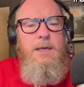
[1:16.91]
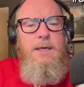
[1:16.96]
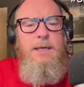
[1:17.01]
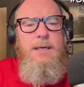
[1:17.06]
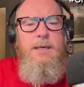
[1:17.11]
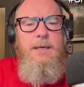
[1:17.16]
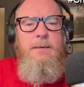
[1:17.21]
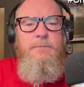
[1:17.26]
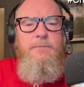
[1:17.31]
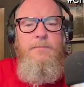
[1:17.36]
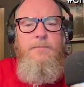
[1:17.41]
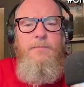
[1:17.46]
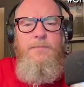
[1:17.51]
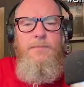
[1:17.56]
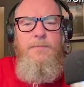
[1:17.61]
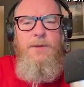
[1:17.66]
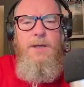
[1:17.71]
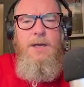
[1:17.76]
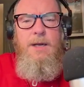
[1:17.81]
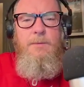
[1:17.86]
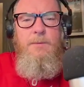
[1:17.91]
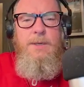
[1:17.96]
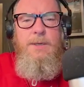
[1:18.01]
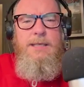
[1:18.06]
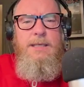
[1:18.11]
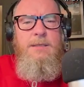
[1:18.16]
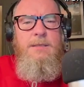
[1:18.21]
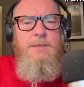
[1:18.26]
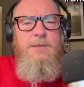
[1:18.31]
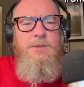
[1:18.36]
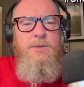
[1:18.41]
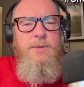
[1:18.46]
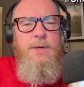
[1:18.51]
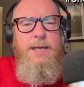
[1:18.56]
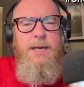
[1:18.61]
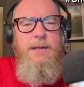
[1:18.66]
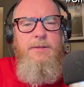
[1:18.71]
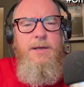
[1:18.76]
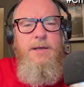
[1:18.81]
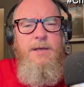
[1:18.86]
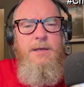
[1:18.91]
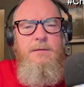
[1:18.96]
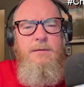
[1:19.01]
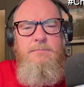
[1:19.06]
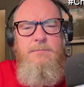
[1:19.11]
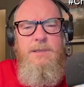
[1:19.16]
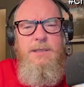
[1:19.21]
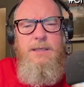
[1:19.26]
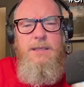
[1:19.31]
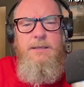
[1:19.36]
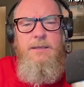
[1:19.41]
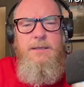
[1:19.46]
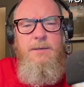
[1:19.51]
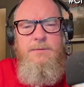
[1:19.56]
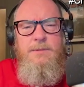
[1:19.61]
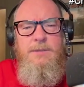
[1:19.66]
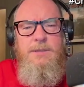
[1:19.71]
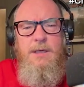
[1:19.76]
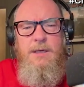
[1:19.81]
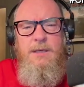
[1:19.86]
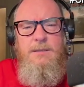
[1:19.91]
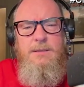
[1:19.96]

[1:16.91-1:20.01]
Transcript: We didn't do anything that's